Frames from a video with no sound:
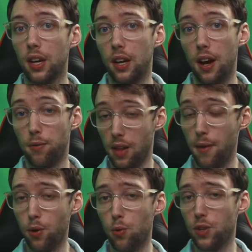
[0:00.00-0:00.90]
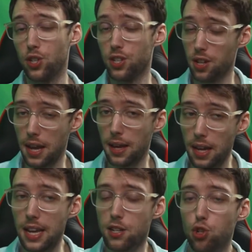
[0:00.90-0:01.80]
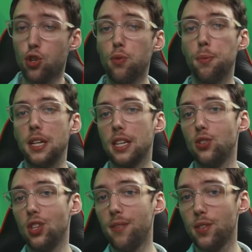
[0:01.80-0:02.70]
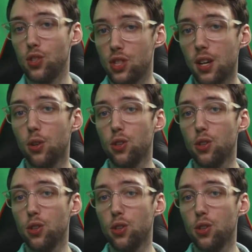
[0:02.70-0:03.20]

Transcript: of level, which is a issue because even still,